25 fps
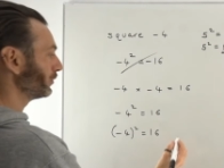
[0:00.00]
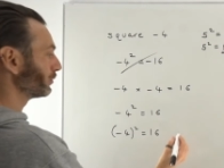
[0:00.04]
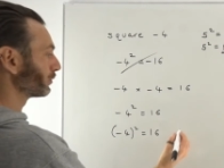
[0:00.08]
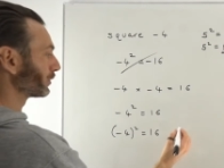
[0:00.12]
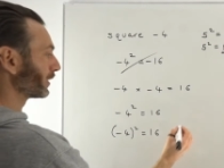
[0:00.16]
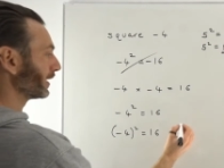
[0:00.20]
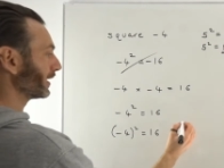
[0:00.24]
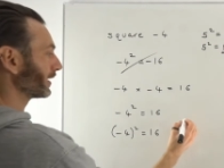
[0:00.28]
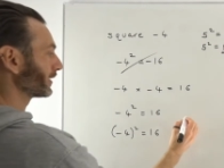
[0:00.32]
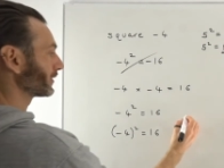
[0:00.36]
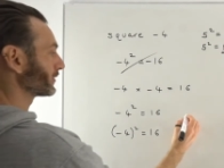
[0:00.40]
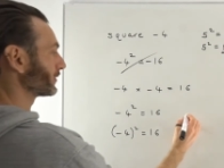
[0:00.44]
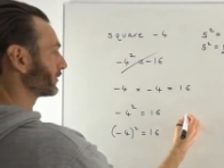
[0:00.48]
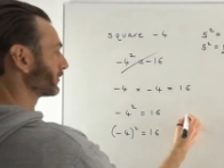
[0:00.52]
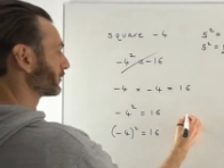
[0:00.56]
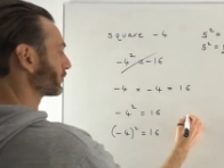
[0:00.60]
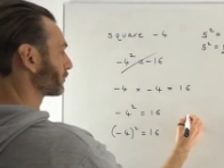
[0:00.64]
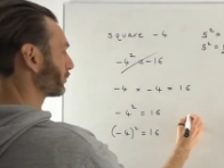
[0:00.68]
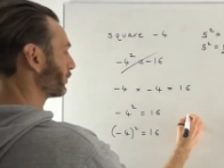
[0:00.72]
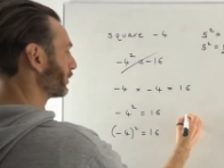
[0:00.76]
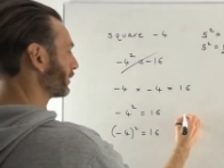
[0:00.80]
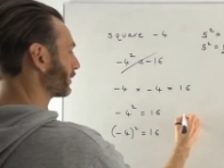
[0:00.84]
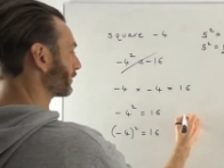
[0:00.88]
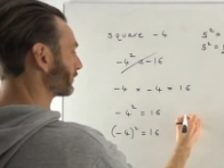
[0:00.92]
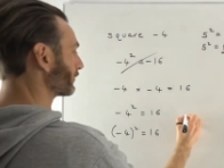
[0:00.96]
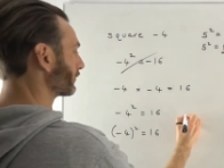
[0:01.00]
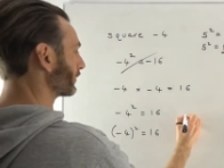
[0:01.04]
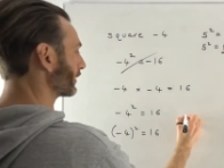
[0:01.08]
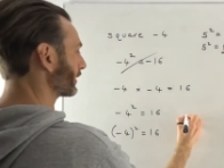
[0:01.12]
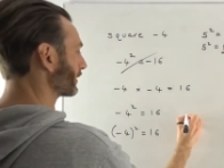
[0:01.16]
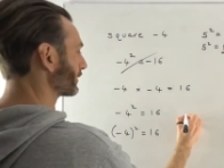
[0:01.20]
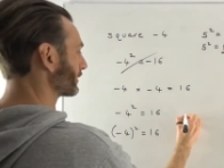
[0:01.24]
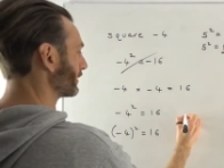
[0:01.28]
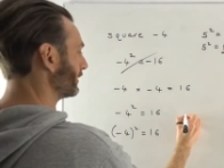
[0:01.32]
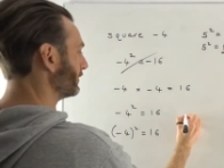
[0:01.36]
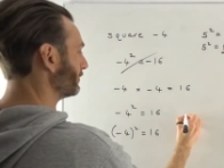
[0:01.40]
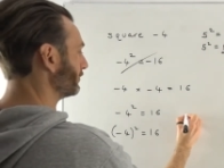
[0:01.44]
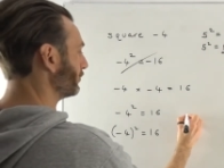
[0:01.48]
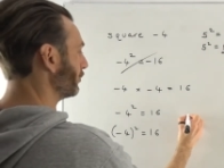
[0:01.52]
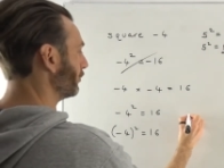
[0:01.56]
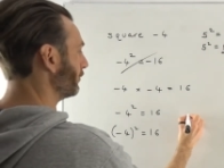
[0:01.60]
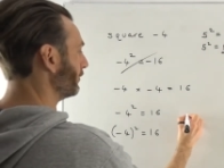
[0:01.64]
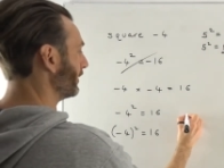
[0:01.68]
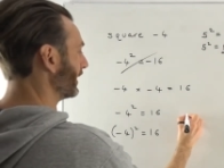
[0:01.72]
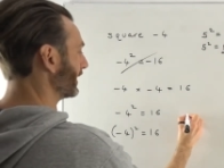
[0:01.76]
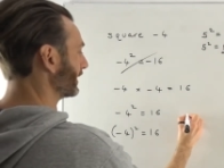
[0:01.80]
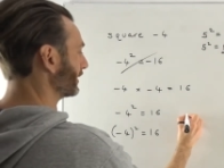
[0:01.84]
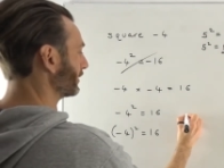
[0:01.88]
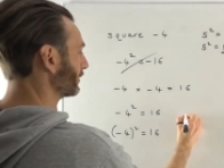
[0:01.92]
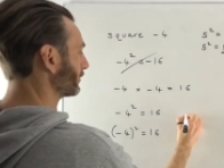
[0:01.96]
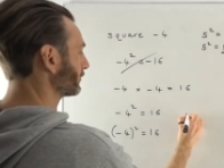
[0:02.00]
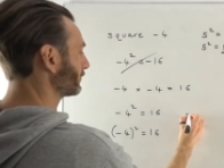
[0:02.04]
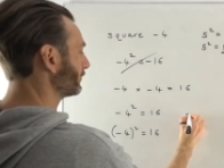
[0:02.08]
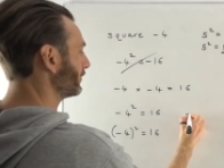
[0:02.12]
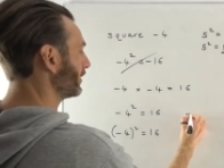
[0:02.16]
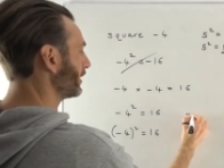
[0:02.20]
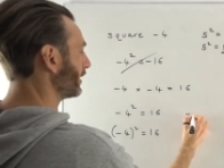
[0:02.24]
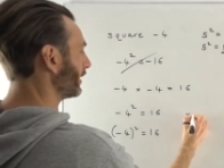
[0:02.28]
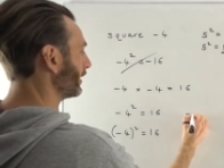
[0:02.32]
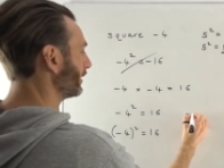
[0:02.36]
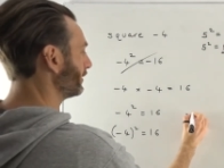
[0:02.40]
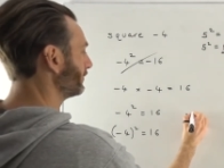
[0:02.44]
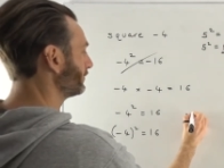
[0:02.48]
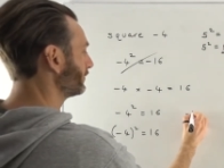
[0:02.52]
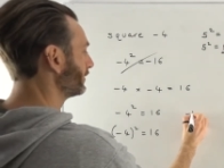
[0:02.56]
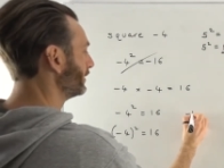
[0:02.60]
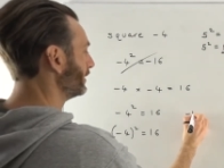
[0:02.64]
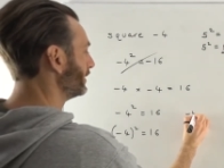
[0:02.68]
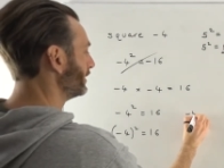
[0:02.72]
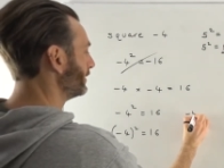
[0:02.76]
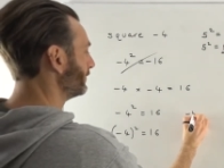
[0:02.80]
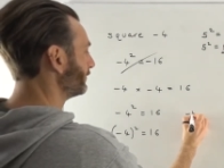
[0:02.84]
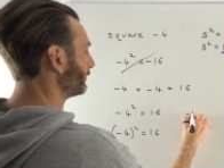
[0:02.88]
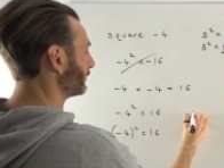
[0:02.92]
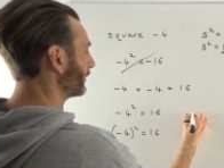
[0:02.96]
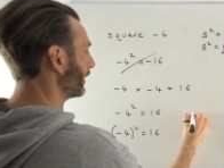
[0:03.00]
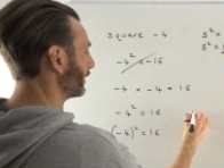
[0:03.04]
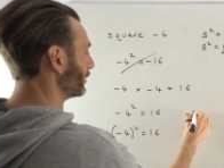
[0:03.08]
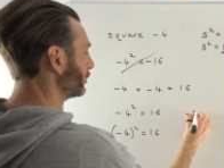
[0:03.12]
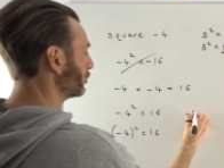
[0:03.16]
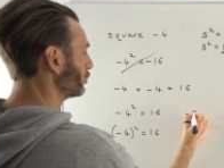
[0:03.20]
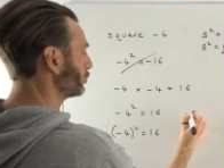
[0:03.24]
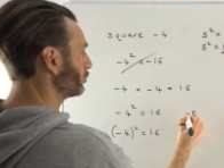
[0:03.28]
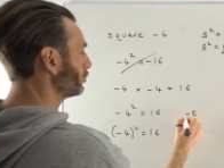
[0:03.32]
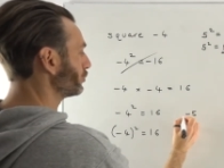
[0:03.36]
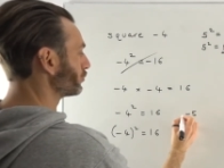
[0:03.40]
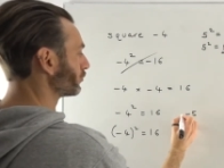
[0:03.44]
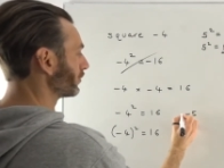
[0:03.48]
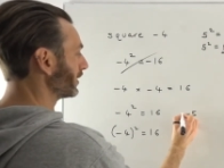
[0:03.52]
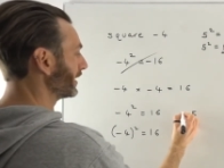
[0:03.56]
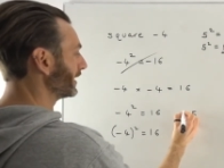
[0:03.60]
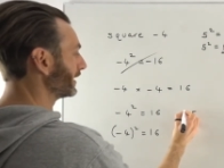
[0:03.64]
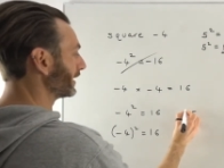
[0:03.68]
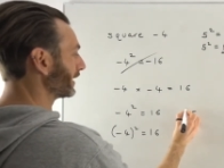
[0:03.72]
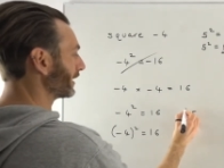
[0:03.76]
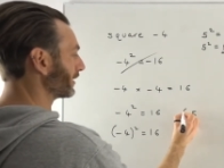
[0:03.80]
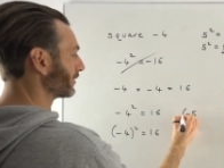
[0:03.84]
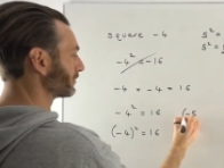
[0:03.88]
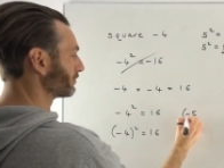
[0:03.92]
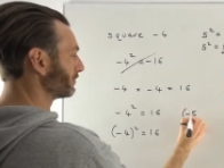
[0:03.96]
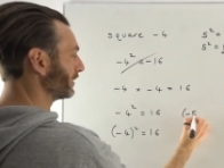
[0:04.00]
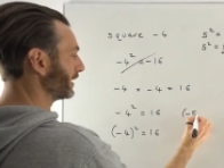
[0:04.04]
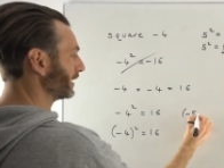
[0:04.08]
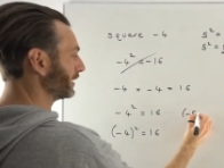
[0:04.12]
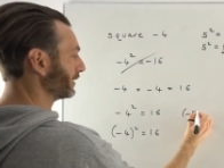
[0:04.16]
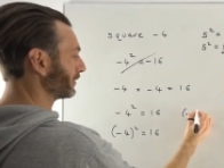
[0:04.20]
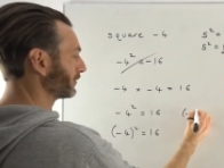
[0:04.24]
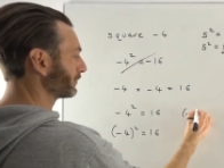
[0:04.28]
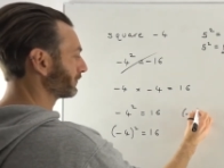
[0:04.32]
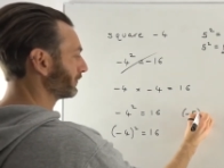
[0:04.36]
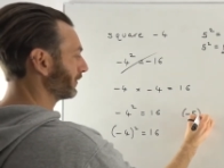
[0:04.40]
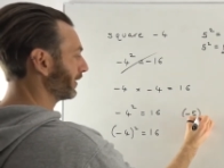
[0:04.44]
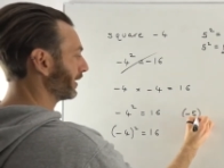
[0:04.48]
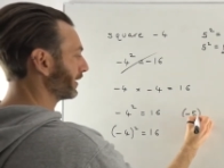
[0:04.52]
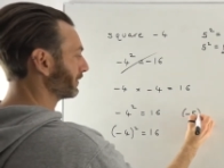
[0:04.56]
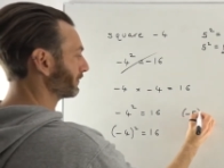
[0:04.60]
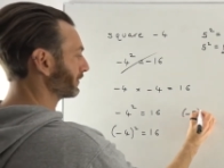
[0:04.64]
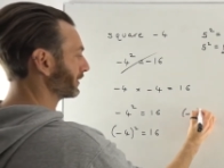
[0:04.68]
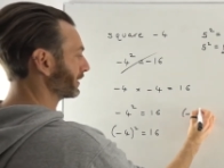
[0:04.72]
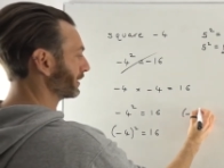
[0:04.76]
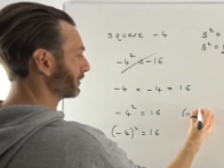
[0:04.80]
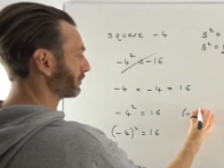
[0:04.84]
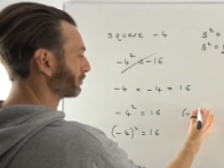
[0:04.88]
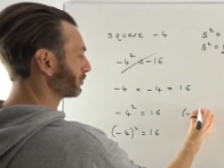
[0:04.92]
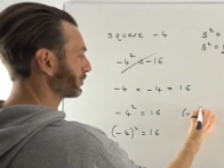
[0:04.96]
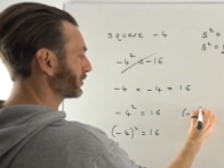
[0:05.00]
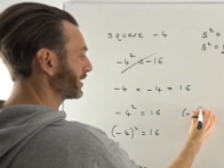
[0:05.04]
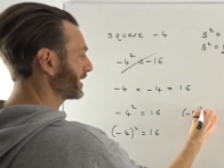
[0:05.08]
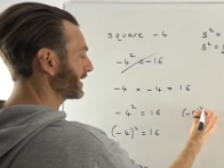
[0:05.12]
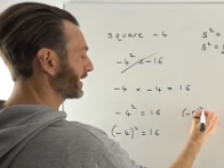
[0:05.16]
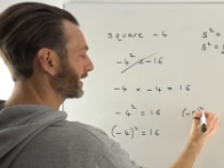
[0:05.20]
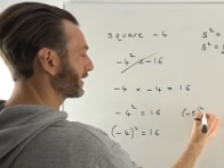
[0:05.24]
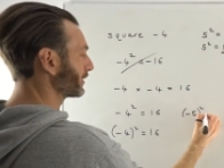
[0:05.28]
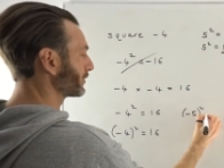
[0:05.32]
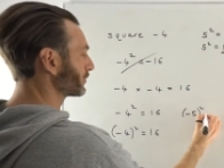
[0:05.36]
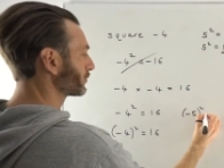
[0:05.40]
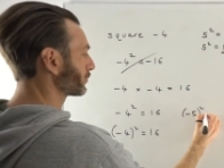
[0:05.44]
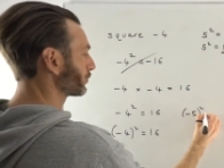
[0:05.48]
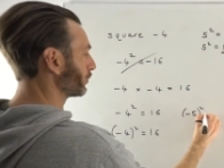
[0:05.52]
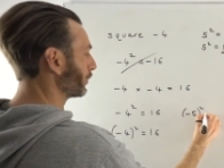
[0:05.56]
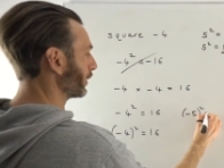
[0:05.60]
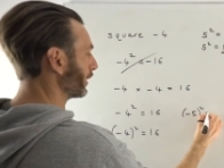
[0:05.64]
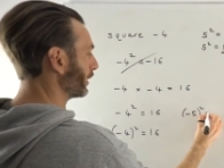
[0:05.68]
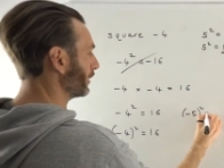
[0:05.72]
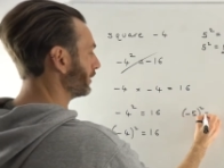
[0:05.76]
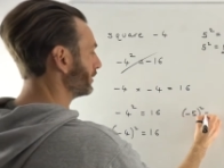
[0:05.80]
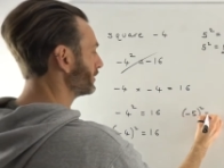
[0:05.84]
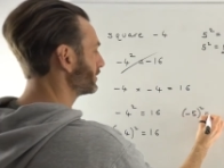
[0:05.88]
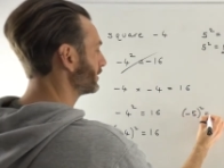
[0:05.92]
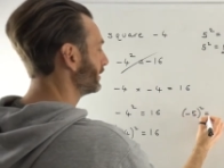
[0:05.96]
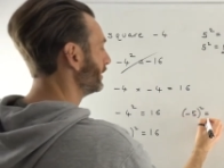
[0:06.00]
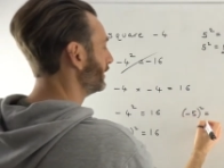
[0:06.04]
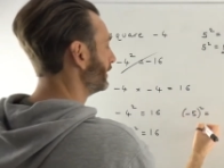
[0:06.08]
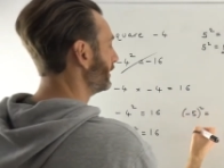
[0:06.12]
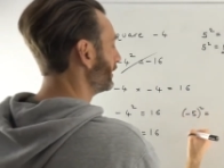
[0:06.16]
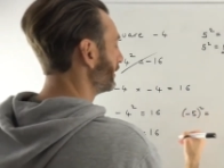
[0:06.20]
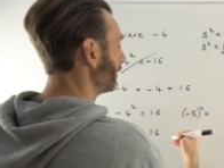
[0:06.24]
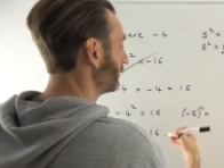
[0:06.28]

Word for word: you were asked to square, for example, minus 5, then you should write it as minus 5 in a bracket squared.